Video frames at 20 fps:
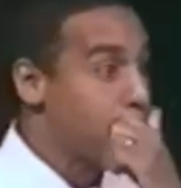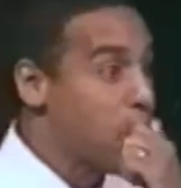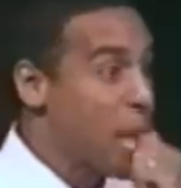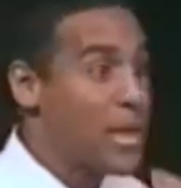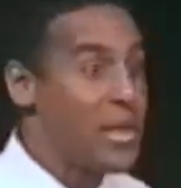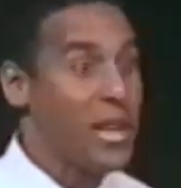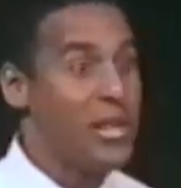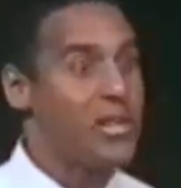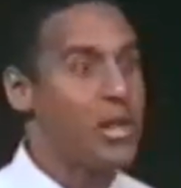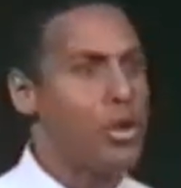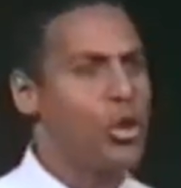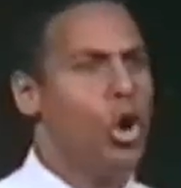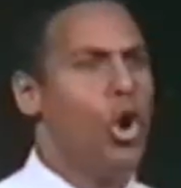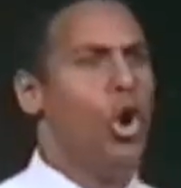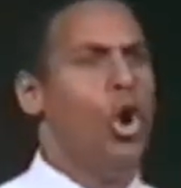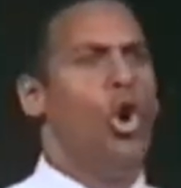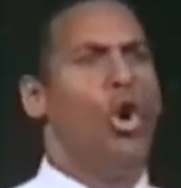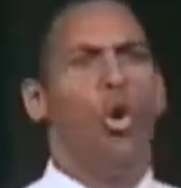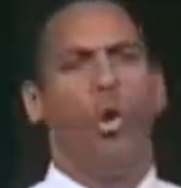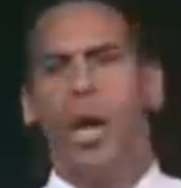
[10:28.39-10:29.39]
They said,
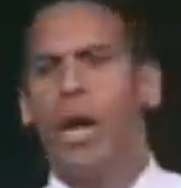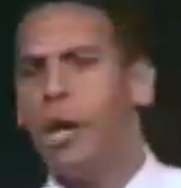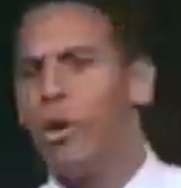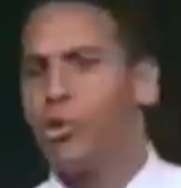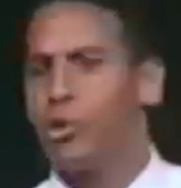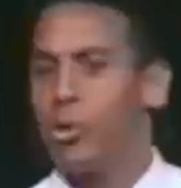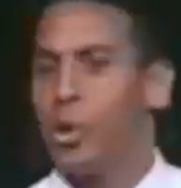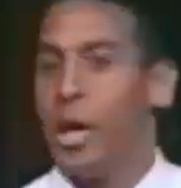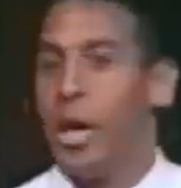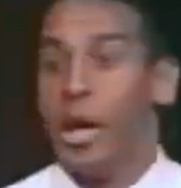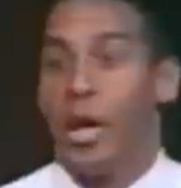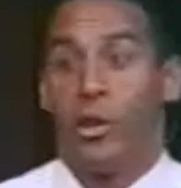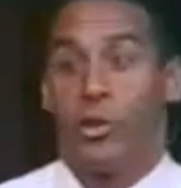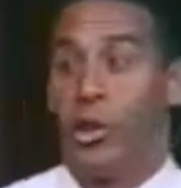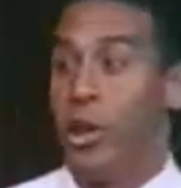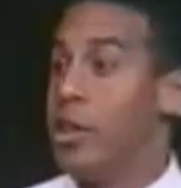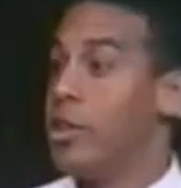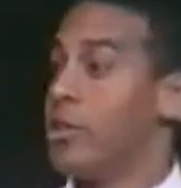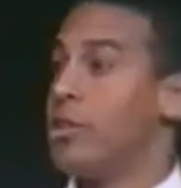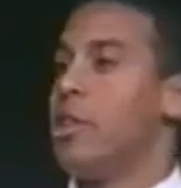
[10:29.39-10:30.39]
who healed you?
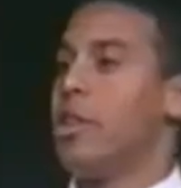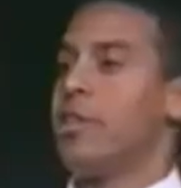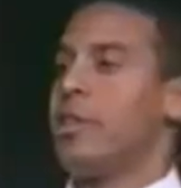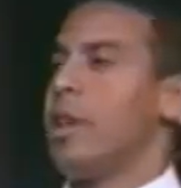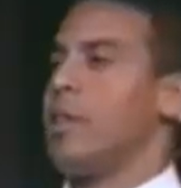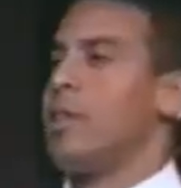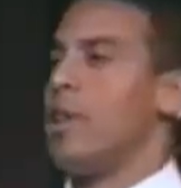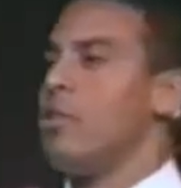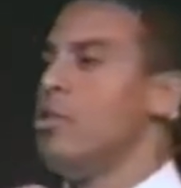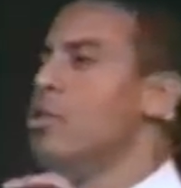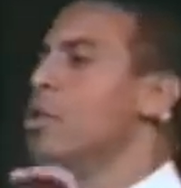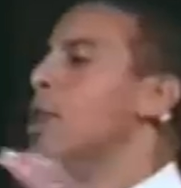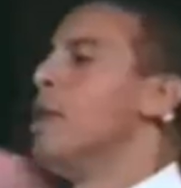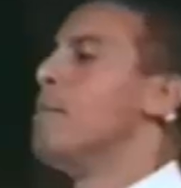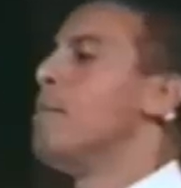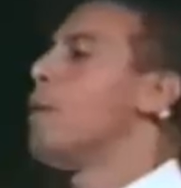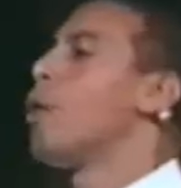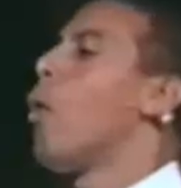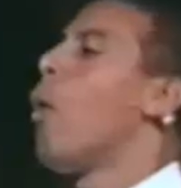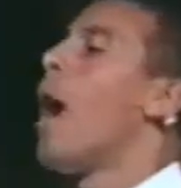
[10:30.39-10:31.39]
Jesus, Jesus. They said, you need to
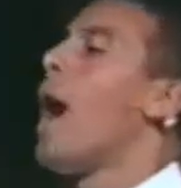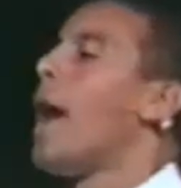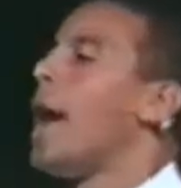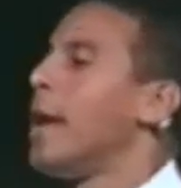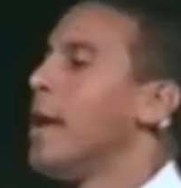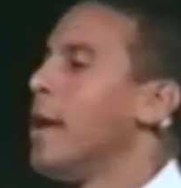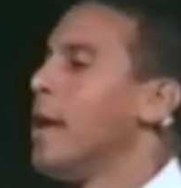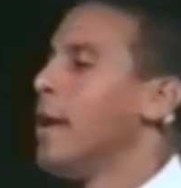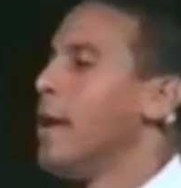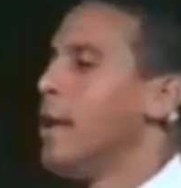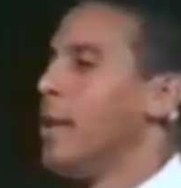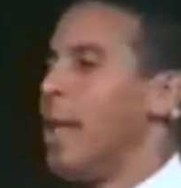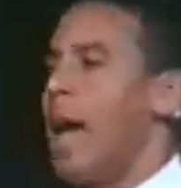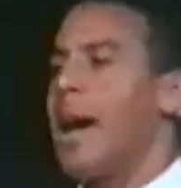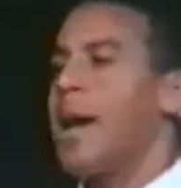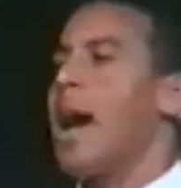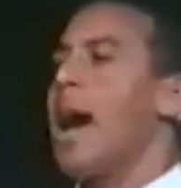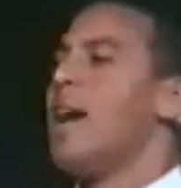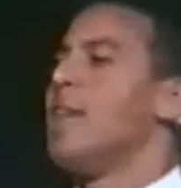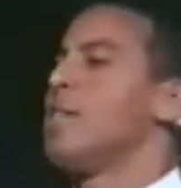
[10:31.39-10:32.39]
be quiet.
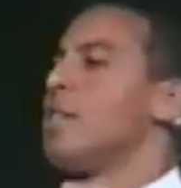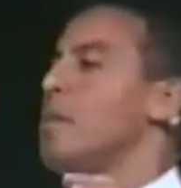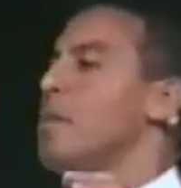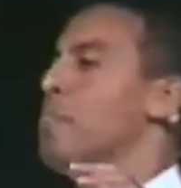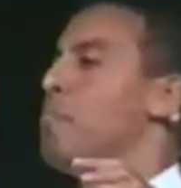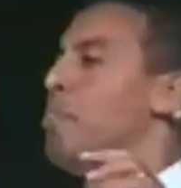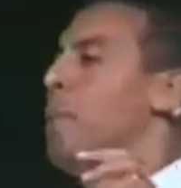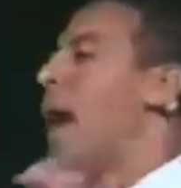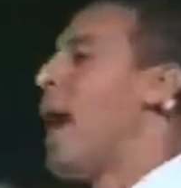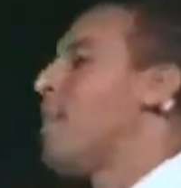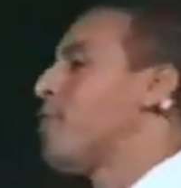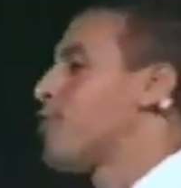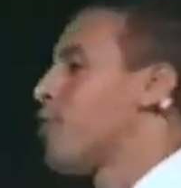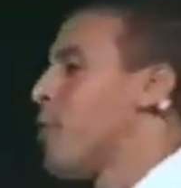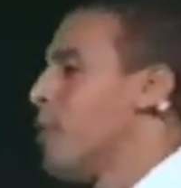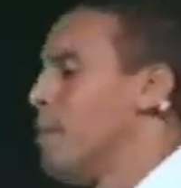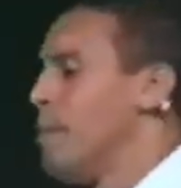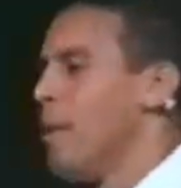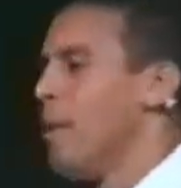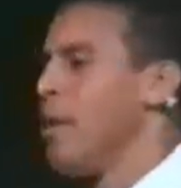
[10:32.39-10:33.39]
That guy's a
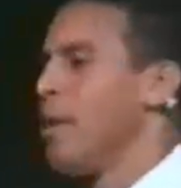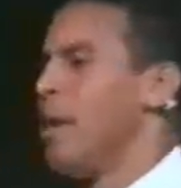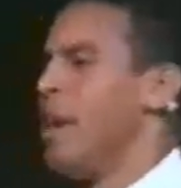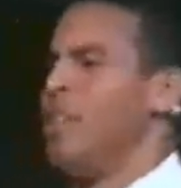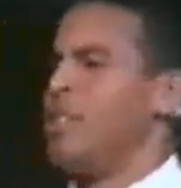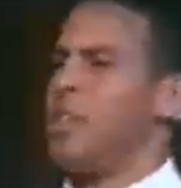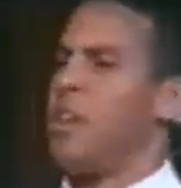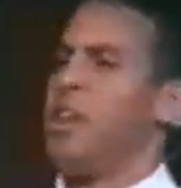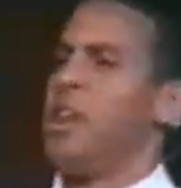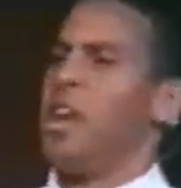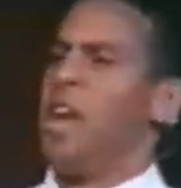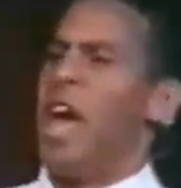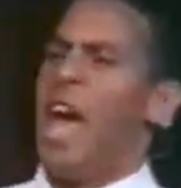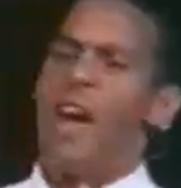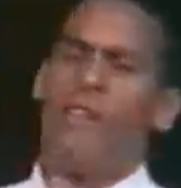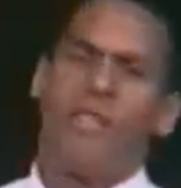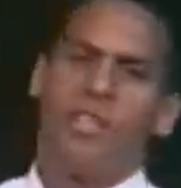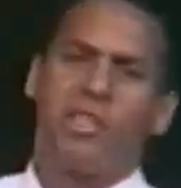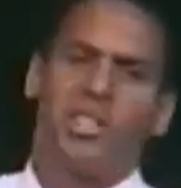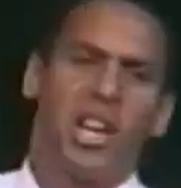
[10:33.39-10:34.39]
blasphemer. He's a
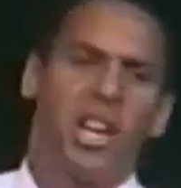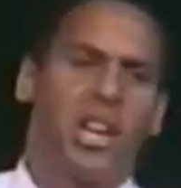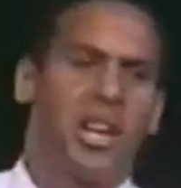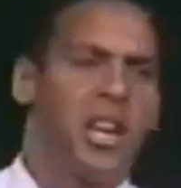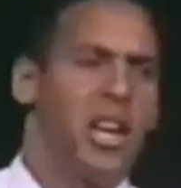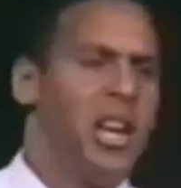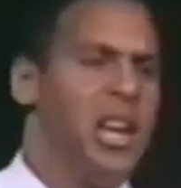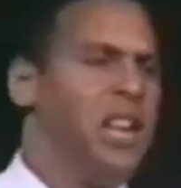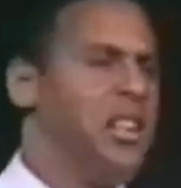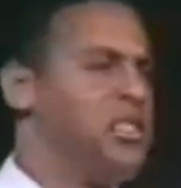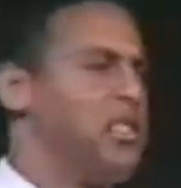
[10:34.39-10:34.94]
heretic. He's